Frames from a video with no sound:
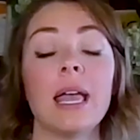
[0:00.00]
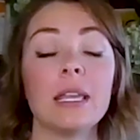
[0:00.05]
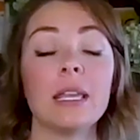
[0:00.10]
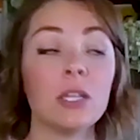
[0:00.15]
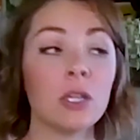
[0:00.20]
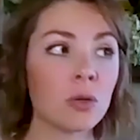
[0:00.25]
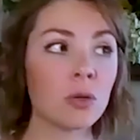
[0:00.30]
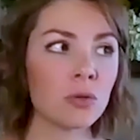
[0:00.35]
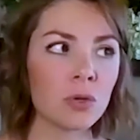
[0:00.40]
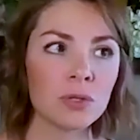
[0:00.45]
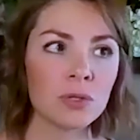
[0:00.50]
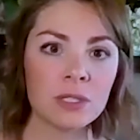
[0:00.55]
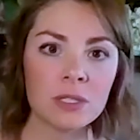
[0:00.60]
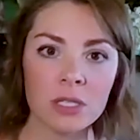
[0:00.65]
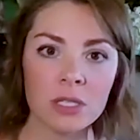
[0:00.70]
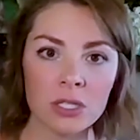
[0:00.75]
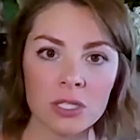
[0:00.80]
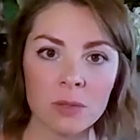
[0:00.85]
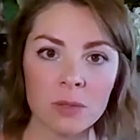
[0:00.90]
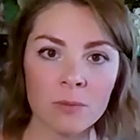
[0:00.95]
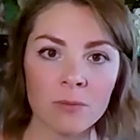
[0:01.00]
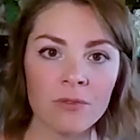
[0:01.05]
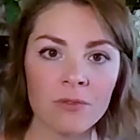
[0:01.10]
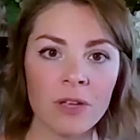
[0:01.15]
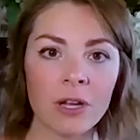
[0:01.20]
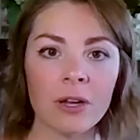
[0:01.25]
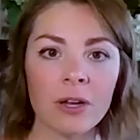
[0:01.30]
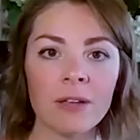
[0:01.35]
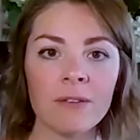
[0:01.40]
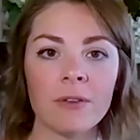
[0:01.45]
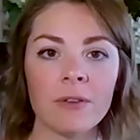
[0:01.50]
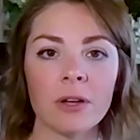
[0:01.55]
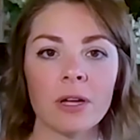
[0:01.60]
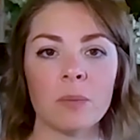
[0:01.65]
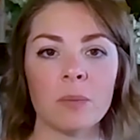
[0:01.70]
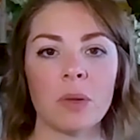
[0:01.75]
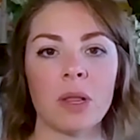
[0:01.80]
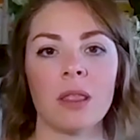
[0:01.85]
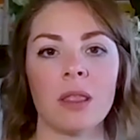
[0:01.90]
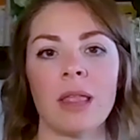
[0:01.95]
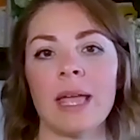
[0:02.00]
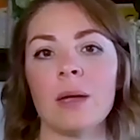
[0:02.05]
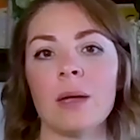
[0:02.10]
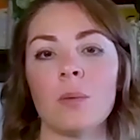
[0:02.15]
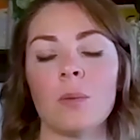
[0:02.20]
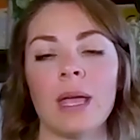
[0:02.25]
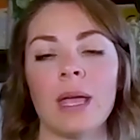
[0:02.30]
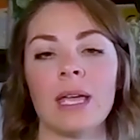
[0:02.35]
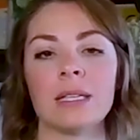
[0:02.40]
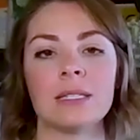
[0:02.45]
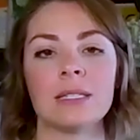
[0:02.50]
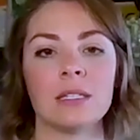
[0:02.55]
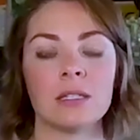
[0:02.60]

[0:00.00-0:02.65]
There's some very, very polite ways.